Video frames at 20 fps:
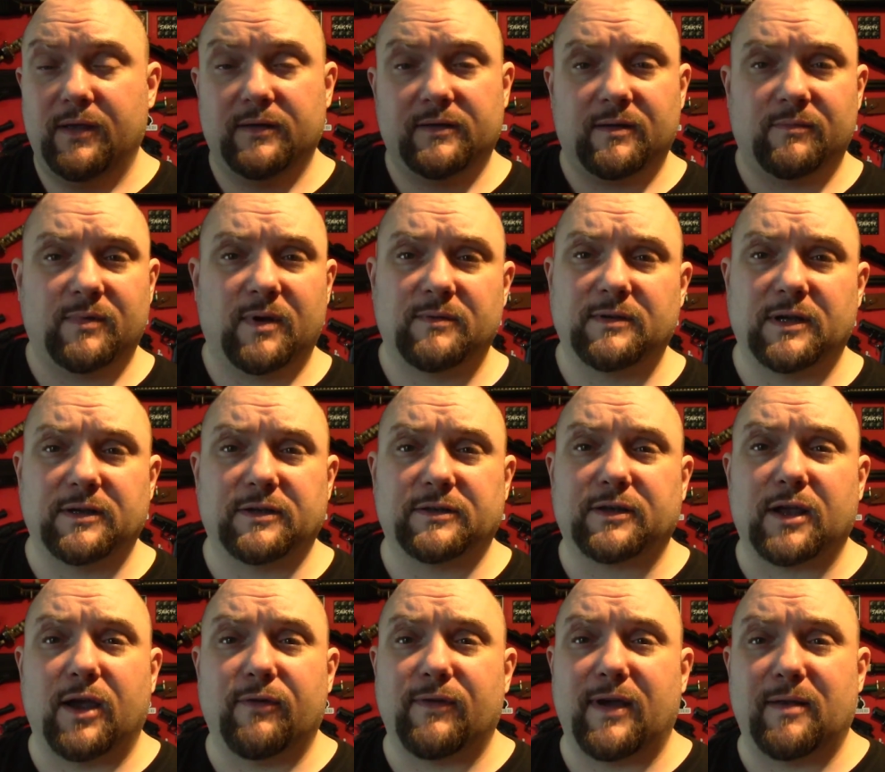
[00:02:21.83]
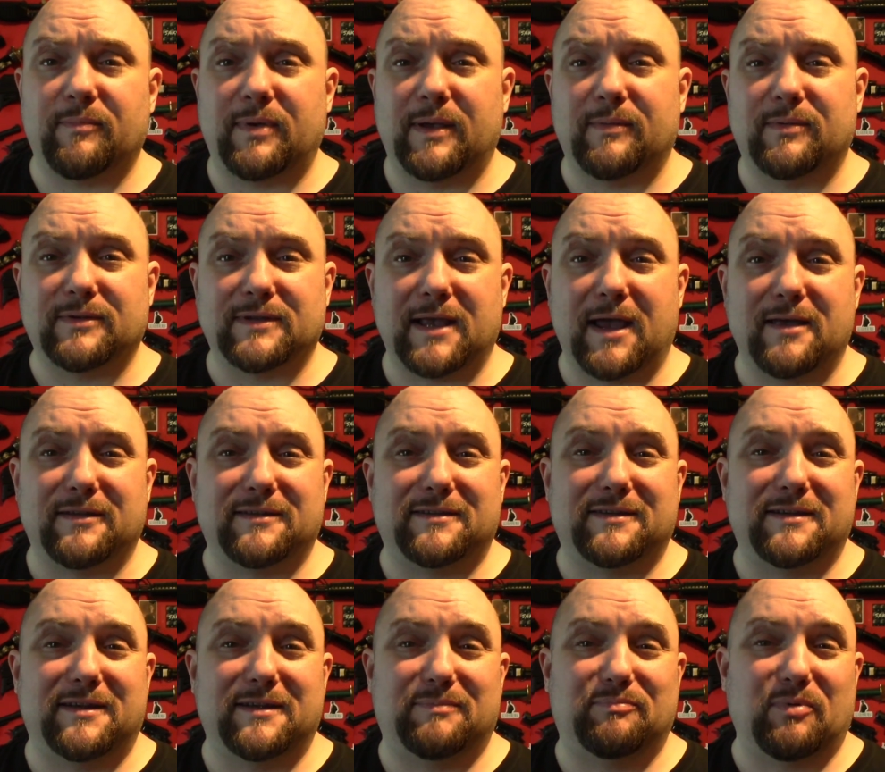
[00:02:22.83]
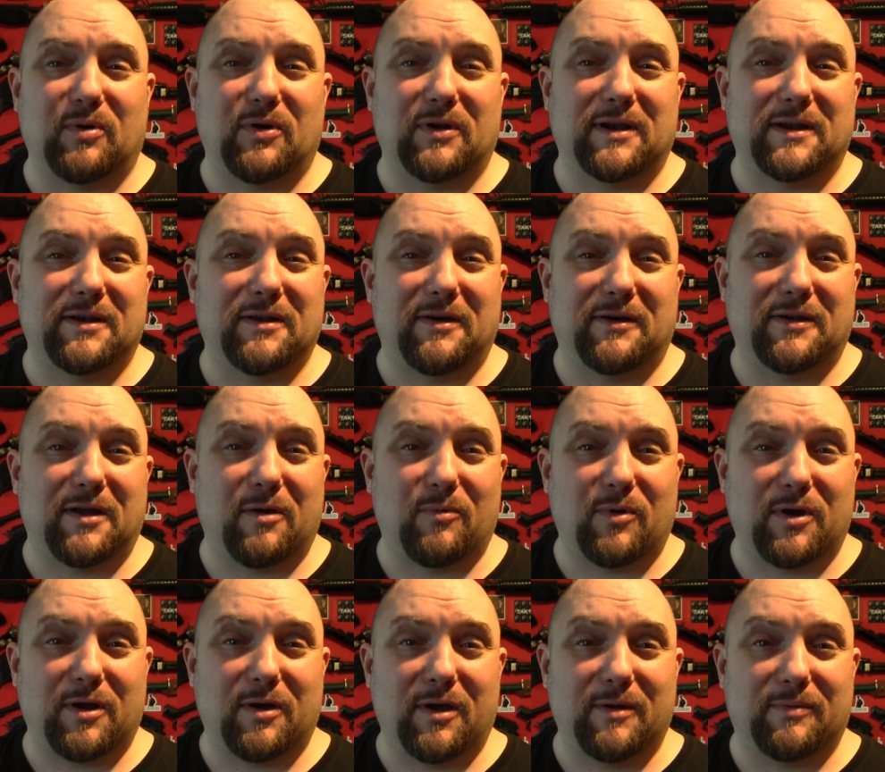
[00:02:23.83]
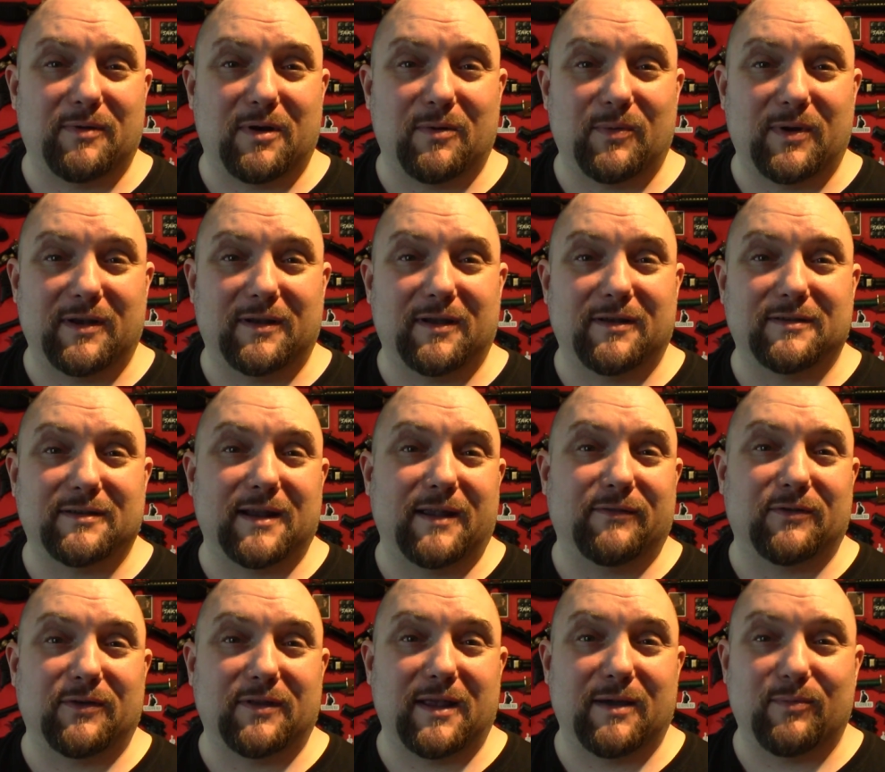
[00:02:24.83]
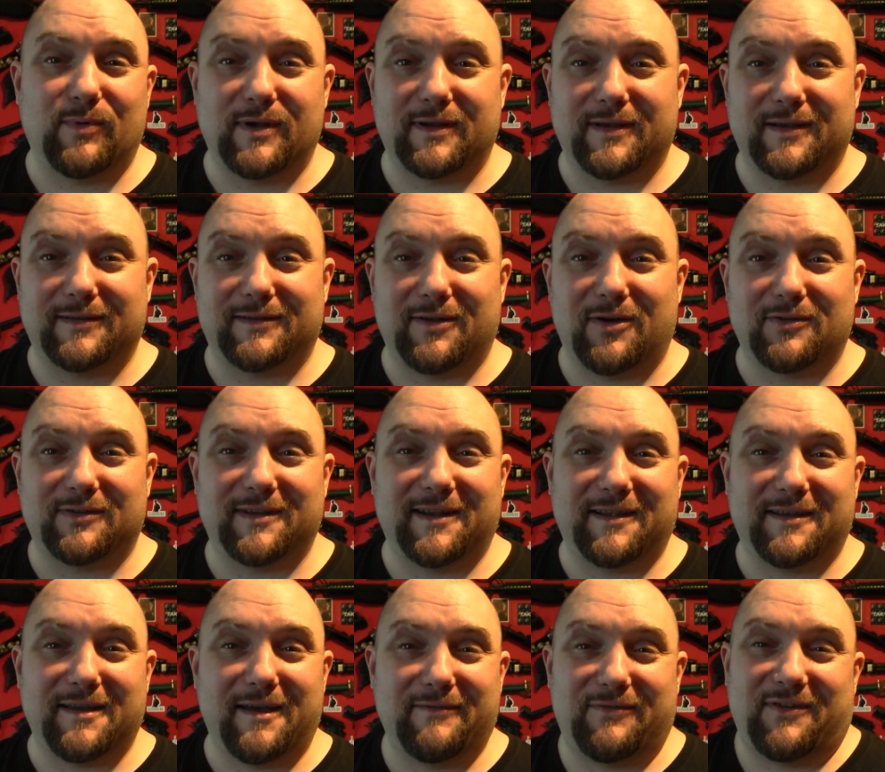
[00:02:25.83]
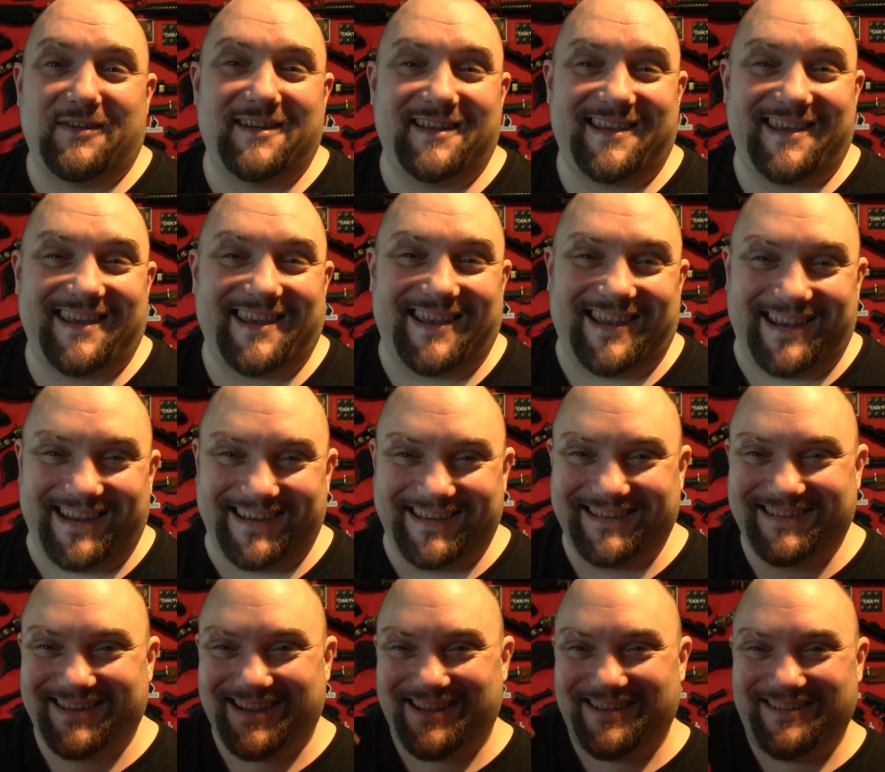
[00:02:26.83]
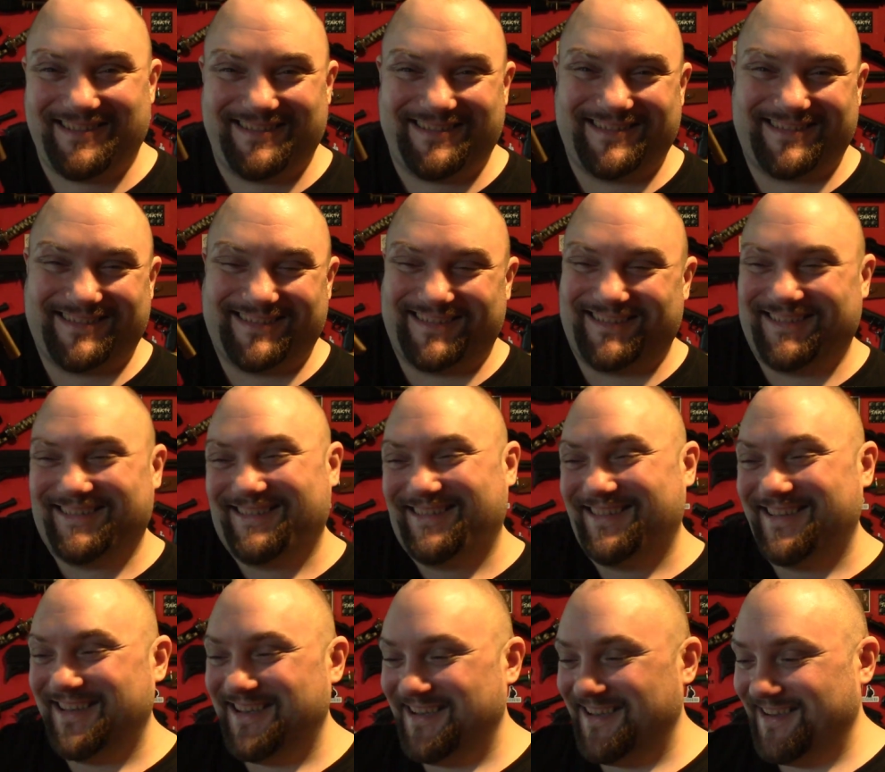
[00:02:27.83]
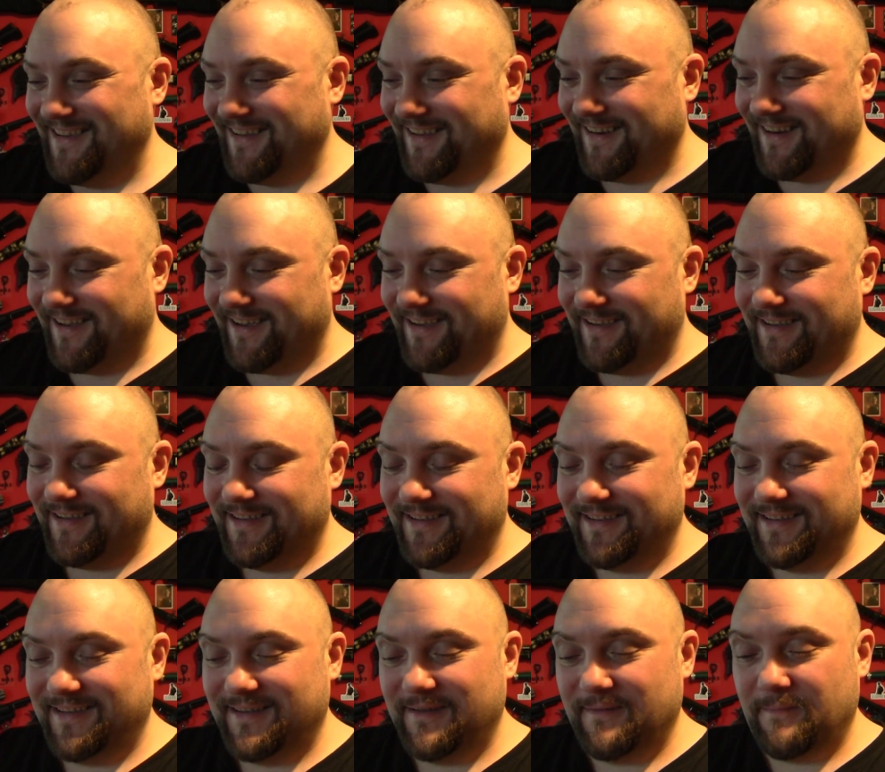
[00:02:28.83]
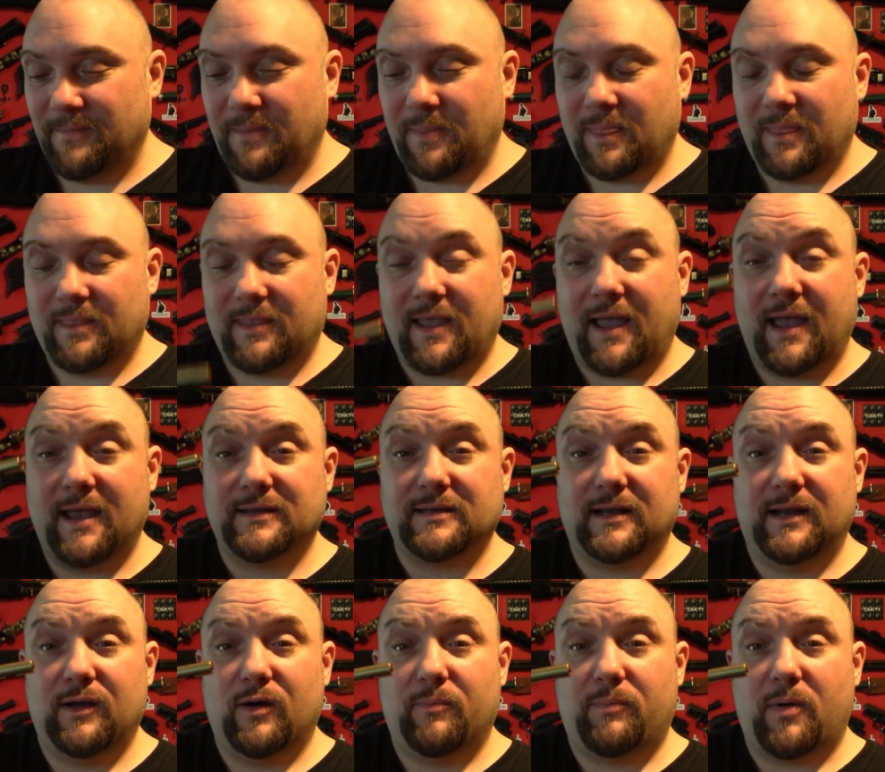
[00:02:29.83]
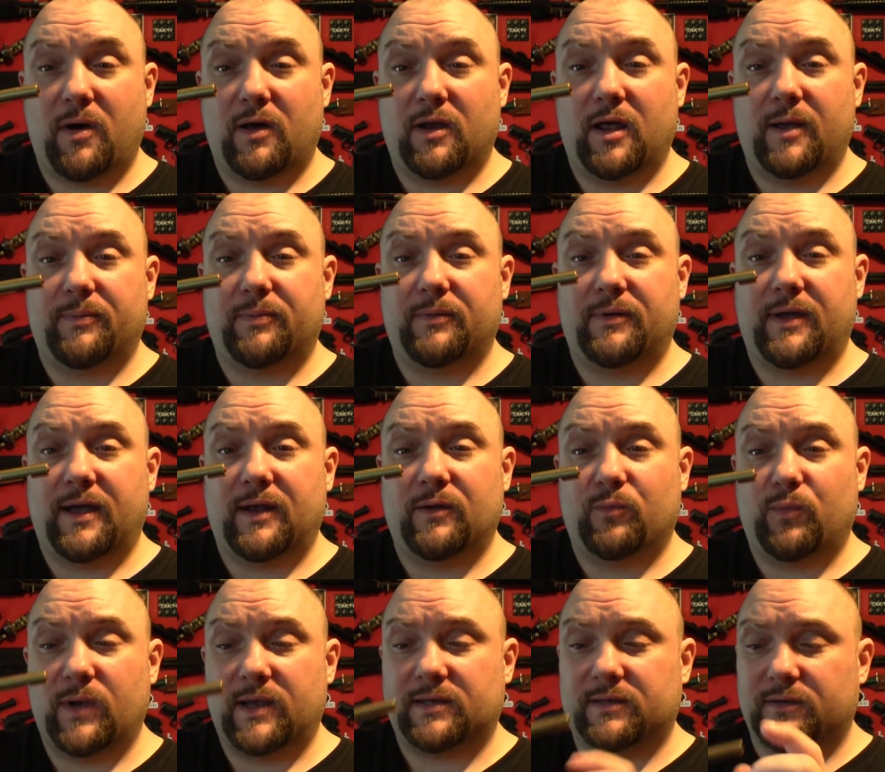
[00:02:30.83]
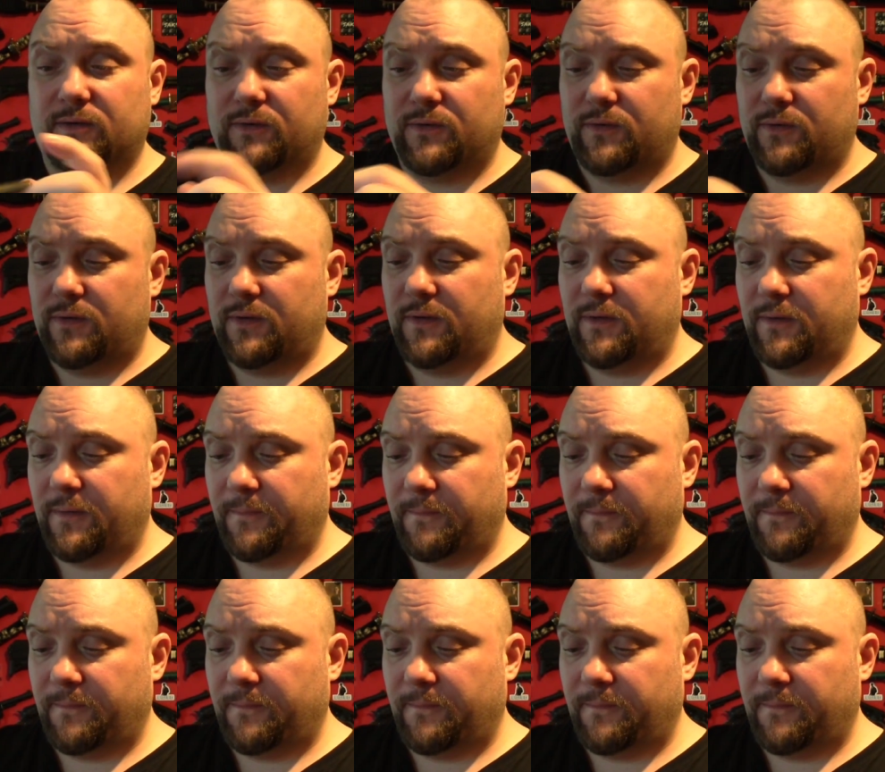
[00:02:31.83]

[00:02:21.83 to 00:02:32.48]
Sometimes I just go around people's houses and just boiling hot and I want to open the windows and they've got their windows locked and they can't find the key. So, you know. That is a little bottle opener and whistle.